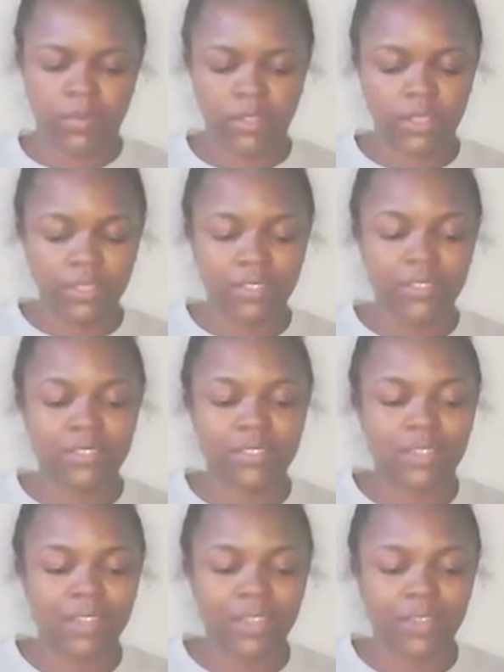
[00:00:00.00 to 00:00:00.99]
This is
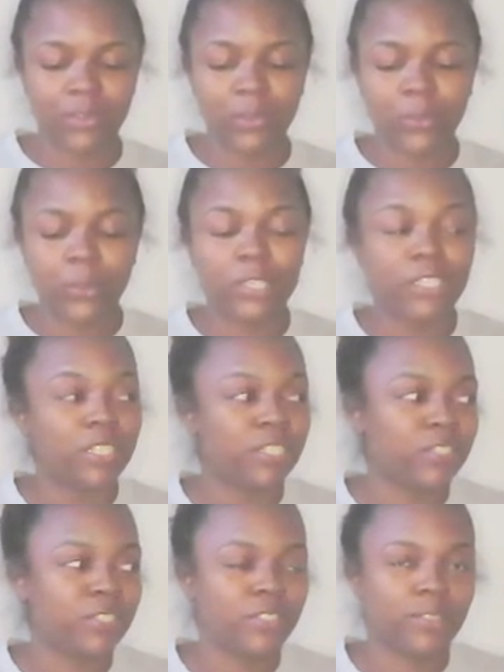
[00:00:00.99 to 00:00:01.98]
like nowhere
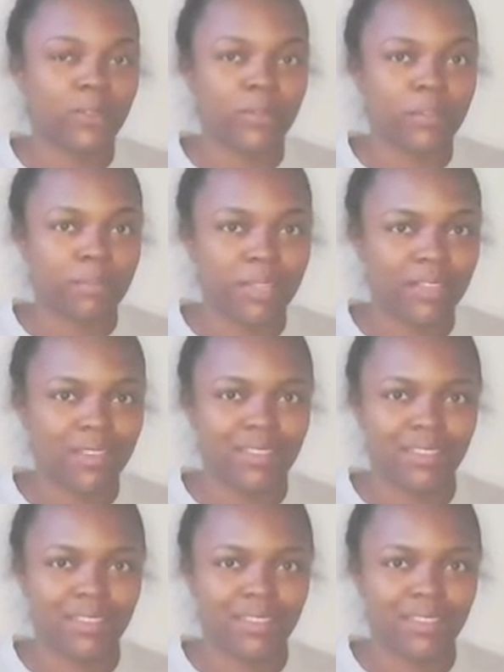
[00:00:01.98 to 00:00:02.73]
near gonna